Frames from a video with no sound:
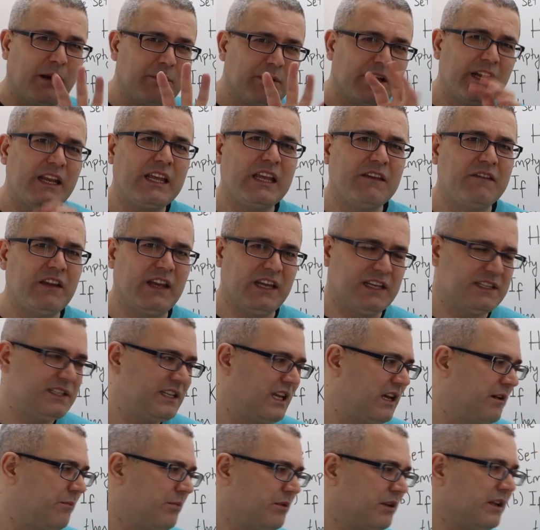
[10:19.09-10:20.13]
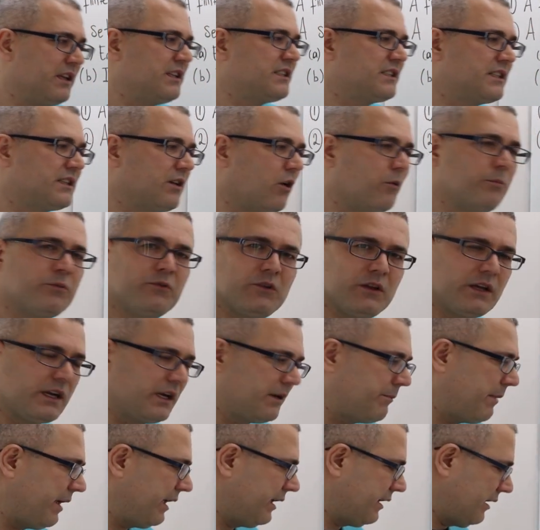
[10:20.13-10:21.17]
I'm going to give an example. It's hopefully going
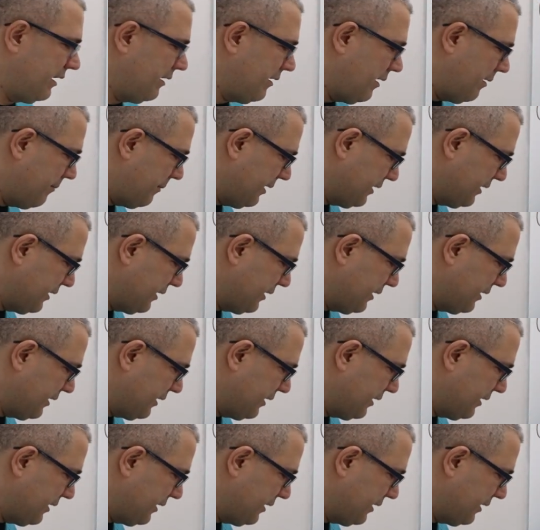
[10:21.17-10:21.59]
to make a